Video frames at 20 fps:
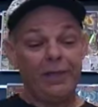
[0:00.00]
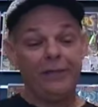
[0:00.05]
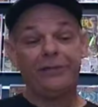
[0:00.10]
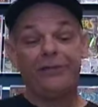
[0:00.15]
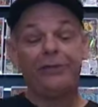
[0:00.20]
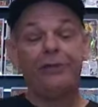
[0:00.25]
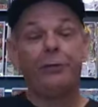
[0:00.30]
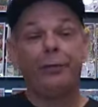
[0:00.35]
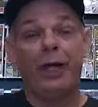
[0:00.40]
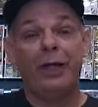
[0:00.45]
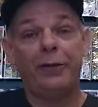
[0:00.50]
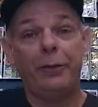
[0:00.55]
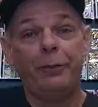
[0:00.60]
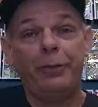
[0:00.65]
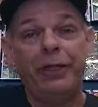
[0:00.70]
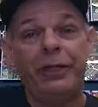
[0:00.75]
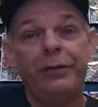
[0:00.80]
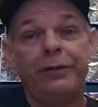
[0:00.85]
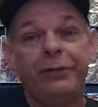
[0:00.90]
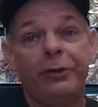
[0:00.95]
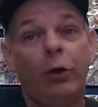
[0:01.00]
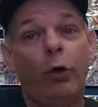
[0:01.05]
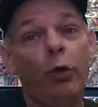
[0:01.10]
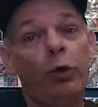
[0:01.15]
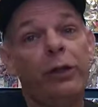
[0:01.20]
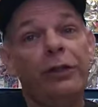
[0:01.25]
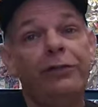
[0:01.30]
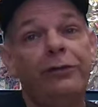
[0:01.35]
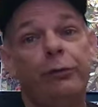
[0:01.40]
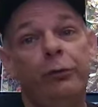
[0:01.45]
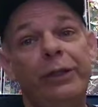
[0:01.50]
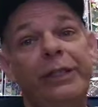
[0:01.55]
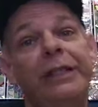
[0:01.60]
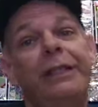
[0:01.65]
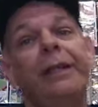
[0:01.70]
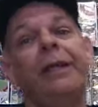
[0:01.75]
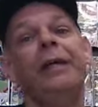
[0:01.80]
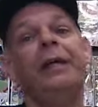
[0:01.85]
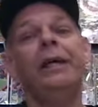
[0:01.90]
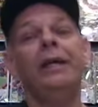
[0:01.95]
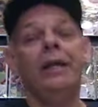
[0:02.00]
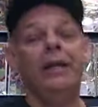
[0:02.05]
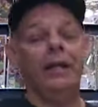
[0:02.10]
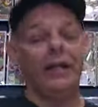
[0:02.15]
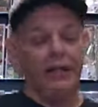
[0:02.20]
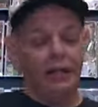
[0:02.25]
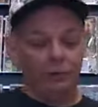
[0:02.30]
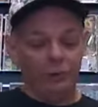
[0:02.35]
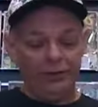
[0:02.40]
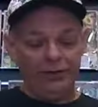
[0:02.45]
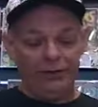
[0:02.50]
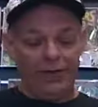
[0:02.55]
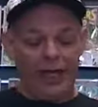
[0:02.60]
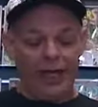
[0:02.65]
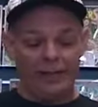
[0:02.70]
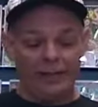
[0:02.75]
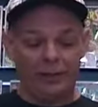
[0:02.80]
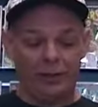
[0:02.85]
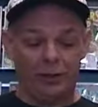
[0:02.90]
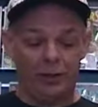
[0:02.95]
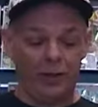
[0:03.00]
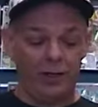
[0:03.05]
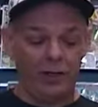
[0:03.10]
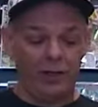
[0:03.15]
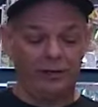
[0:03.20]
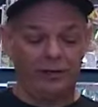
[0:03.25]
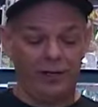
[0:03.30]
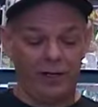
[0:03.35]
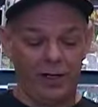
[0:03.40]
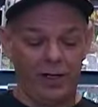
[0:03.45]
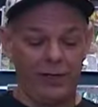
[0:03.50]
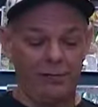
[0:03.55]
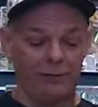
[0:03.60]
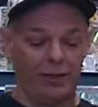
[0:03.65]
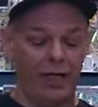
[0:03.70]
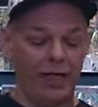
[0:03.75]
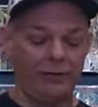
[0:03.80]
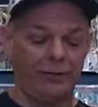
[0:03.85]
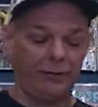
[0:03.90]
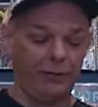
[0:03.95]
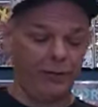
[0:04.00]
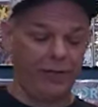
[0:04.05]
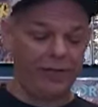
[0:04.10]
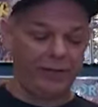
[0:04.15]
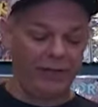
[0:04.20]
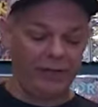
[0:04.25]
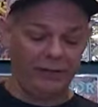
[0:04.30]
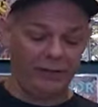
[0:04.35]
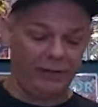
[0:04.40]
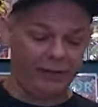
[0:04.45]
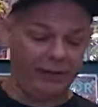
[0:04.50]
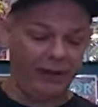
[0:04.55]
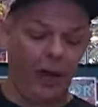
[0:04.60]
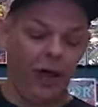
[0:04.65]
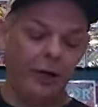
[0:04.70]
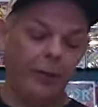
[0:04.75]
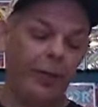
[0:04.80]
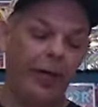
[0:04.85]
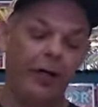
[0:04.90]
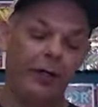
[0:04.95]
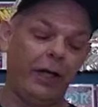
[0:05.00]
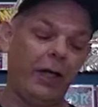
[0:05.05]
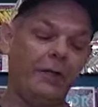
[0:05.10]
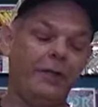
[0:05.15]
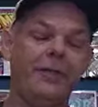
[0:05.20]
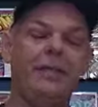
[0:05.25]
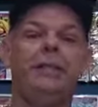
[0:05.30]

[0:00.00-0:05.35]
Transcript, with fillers: This is about the biggest, coolest week uh, we've had in a long time. Lots of great things to talk about.